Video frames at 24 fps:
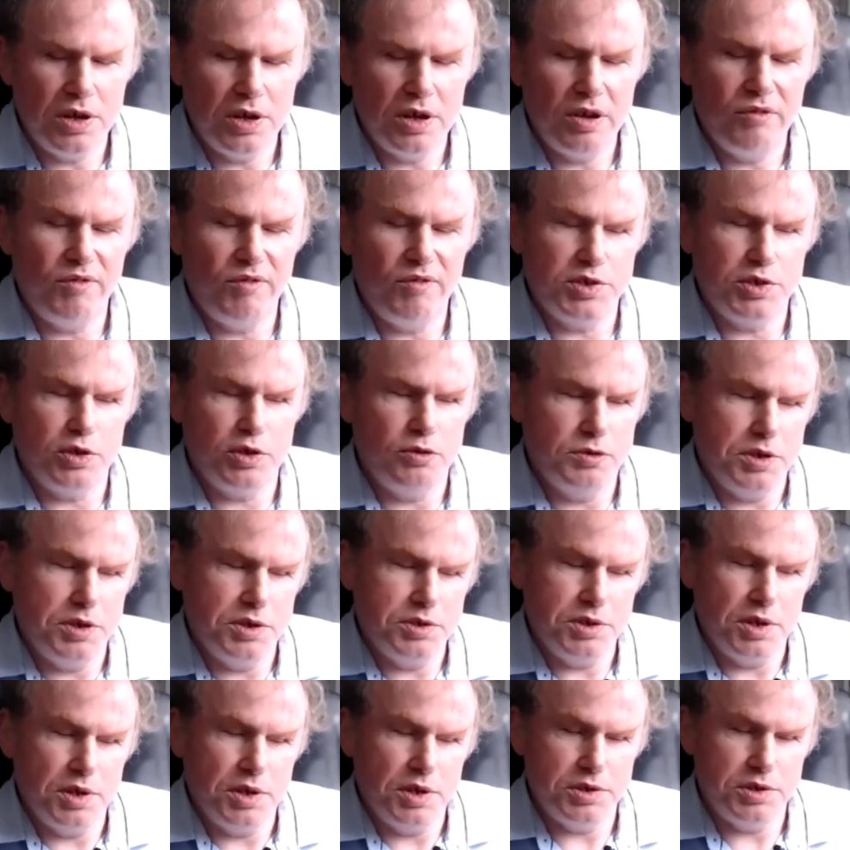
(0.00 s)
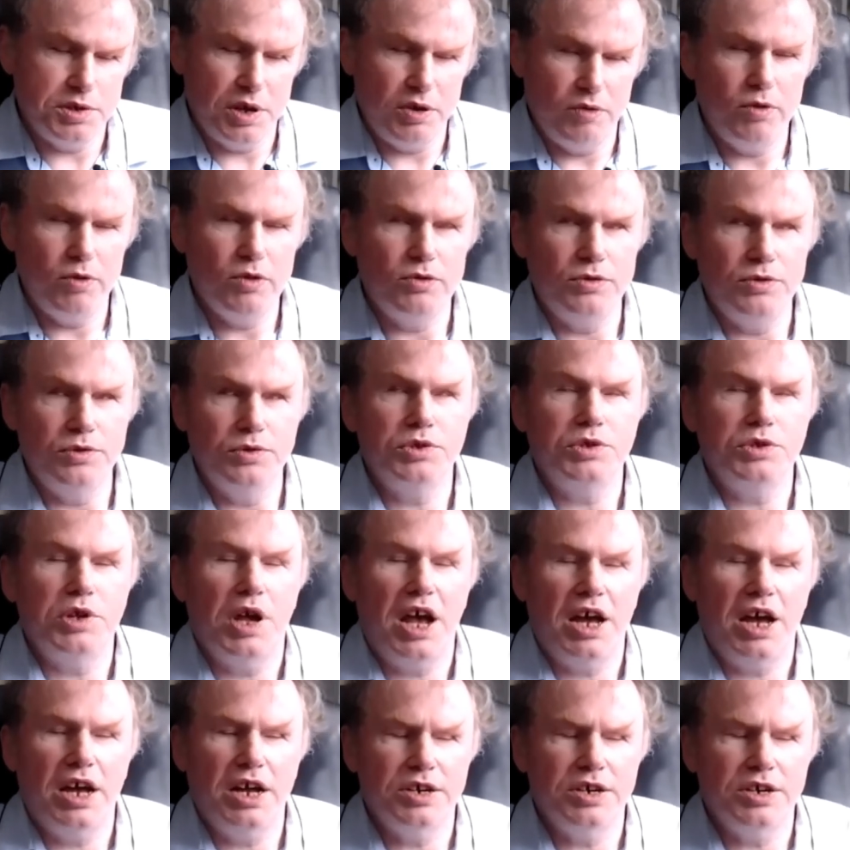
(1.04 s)
physical distancing rules
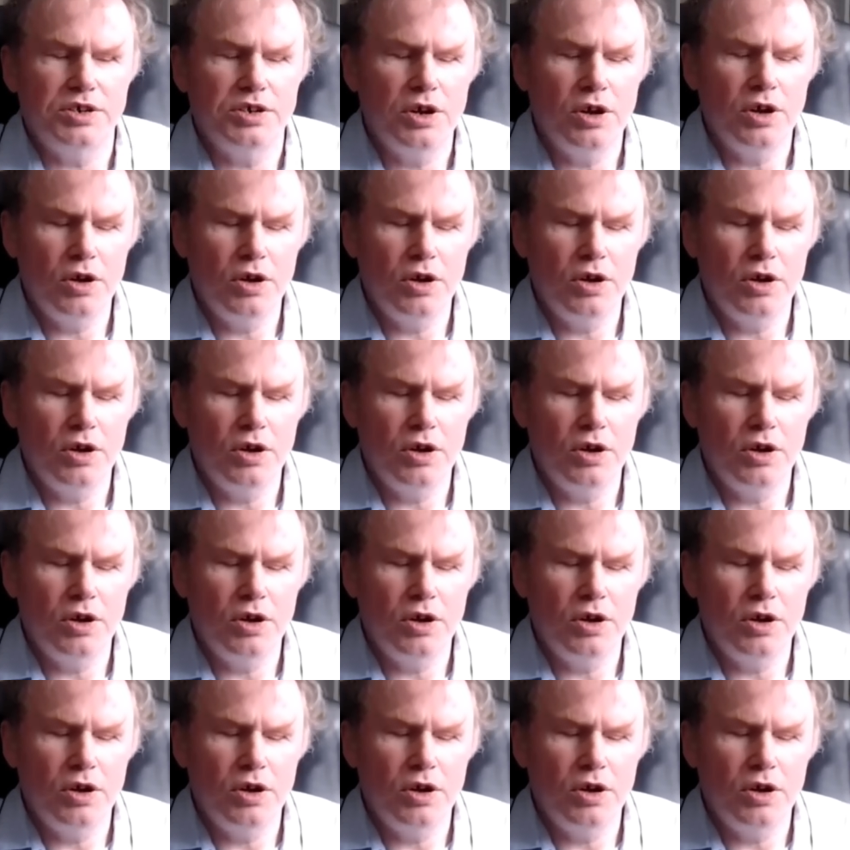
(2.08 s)
and